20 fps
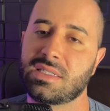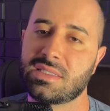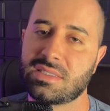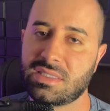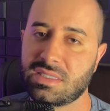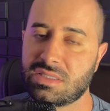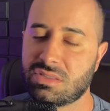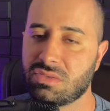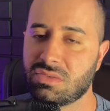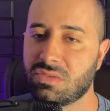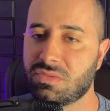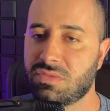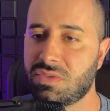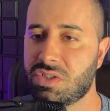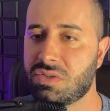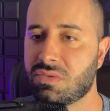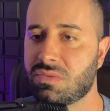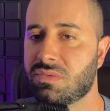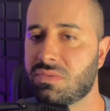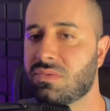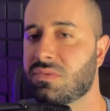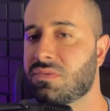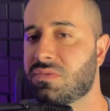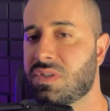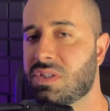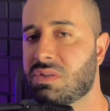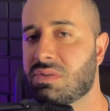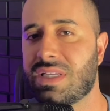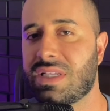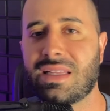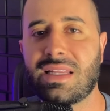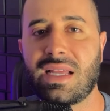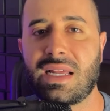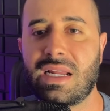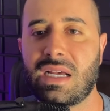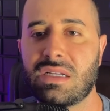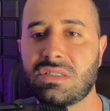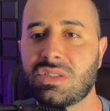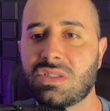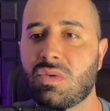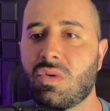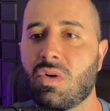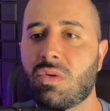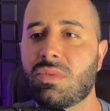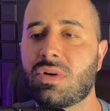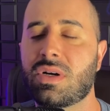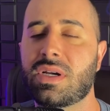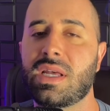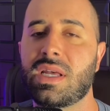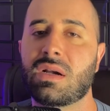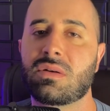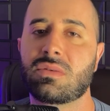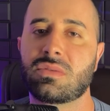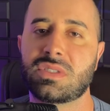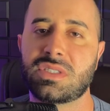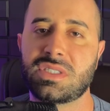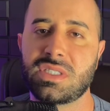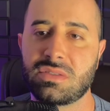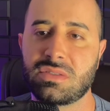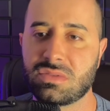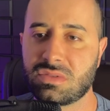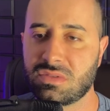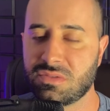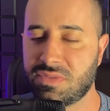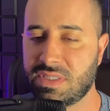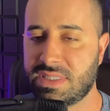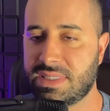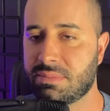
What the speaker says: here in the video description on how to create a Facebook ad account,